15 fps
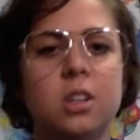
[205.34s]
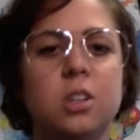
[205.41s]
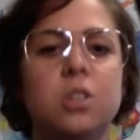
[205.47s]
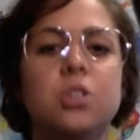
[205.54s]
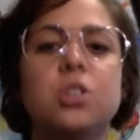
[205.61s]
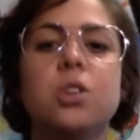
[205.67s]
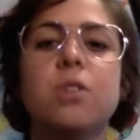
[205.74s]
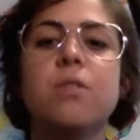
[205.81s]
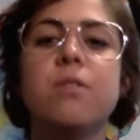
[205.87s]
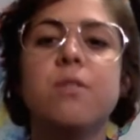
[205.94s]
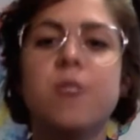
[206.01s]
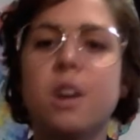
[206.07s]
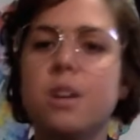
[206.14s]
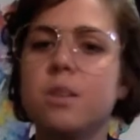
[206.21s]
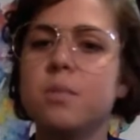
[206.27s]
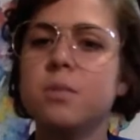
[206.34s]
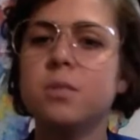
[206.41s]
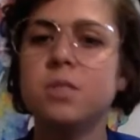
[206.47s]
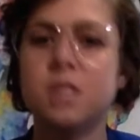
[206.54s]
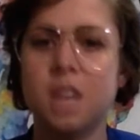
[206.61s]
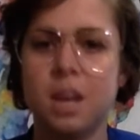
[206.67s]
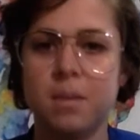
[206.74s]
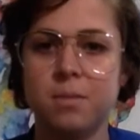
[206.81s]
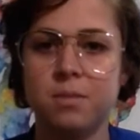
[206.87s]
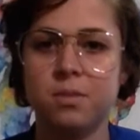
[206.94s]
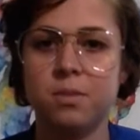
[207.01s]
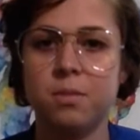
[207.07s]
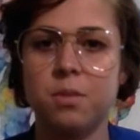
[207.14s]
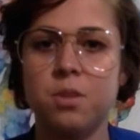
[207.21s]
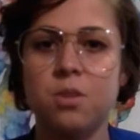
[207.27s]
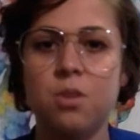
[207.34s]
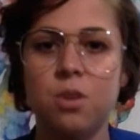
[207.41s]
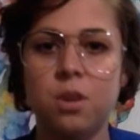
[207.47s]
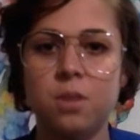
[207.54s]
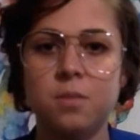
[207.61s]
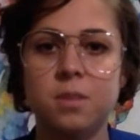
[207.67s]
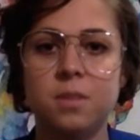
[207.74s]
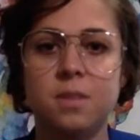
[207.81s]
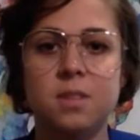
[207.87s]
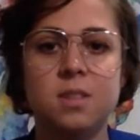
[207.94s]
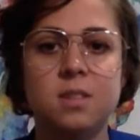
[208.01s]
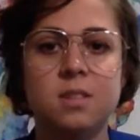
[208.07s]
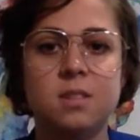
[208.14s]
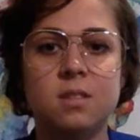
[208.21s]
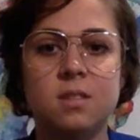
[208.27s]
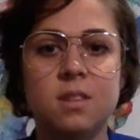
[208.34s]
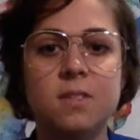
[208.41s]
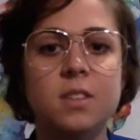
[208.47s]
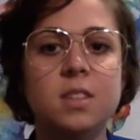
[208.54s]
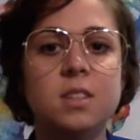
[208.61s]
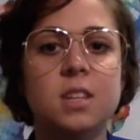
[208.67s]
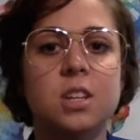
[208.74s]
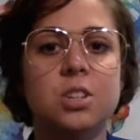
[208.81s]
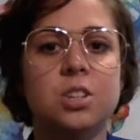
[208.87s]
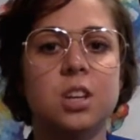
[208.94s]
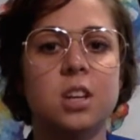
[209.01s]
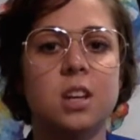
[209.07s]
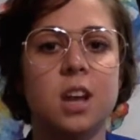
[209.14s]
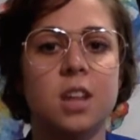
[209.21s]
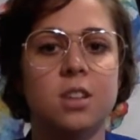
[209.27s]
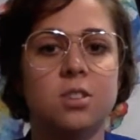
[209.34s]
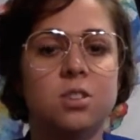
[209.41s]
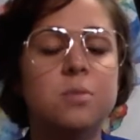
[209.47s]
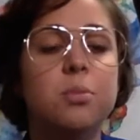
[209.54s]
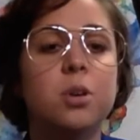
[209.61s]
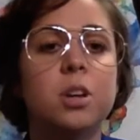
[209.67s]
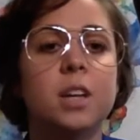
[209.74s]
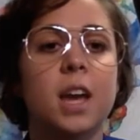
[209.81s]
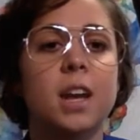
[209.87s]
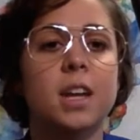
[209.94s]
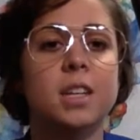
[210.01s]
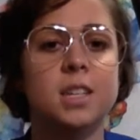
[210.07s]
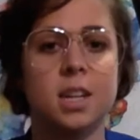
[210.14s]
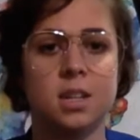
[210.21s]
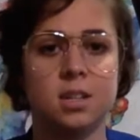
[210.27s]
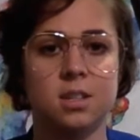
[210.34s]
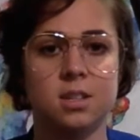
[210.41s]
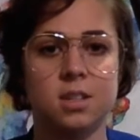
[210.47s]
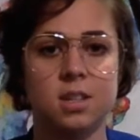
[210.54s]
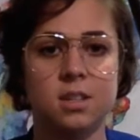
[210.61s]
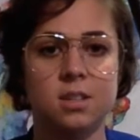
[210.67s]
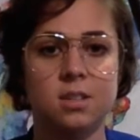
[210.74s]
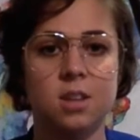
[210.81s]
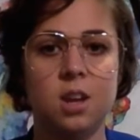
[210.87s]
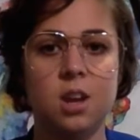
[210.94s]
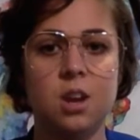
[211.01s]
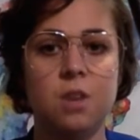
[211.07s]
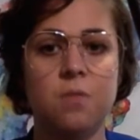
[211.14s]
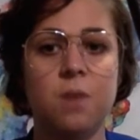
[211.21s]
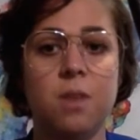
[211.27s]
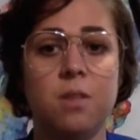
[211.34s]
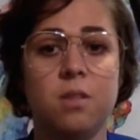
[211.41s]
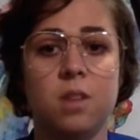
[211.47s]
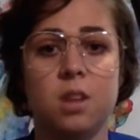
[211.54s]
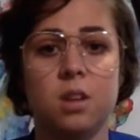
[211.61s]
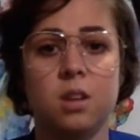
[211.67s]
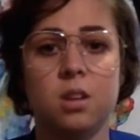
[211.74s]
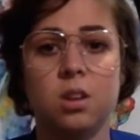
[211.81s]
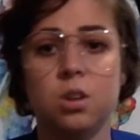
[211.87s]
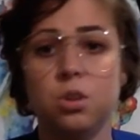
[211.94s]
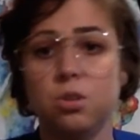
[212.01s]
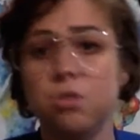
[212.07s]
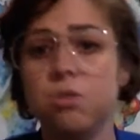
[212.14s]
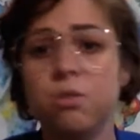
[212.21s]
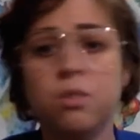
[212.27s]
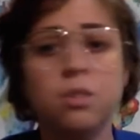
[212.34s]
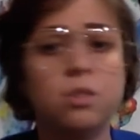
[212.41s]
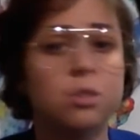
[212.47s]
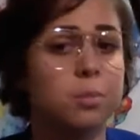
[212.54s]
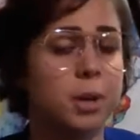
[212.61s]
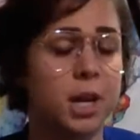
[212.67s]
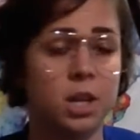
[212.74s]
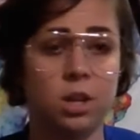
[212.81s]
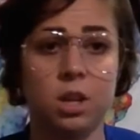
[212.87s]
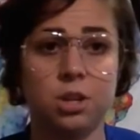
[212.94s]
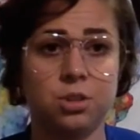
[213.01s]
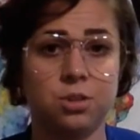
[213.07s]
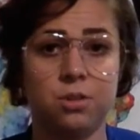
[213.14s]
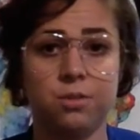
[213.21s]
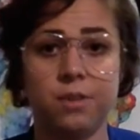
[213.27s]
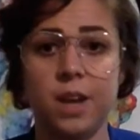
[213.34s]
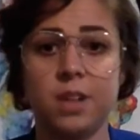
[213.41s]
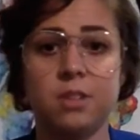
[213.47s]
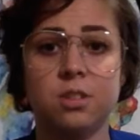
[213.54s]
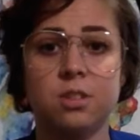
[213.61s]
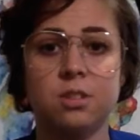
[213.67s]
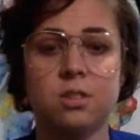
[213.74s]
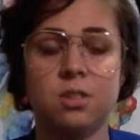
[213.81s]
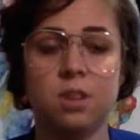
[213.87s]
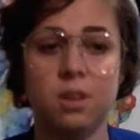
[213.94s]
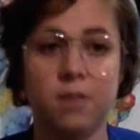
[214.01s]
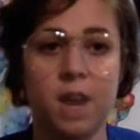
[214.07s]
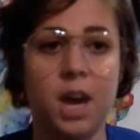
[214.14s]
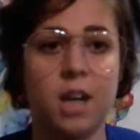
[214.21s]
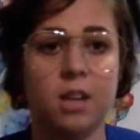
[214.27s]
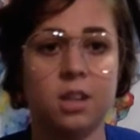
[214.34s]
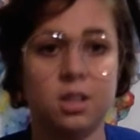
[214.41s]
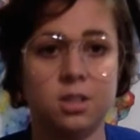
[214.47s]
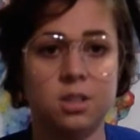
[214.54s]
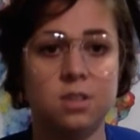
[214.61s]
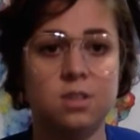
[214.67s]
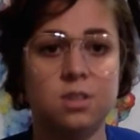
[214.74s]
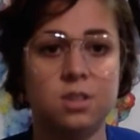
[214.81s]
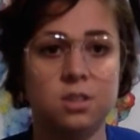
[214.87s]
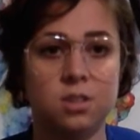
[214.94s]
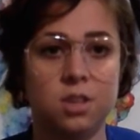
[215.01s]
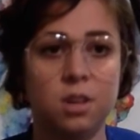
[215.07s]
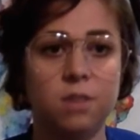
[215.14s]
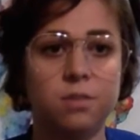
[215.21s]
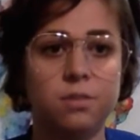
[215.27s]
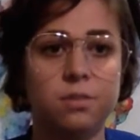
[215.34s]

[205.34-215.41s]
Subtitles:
show the variable stems from the norms of the civilization and the superorganic tendencies, rather than universal biological factors of adolescence itself.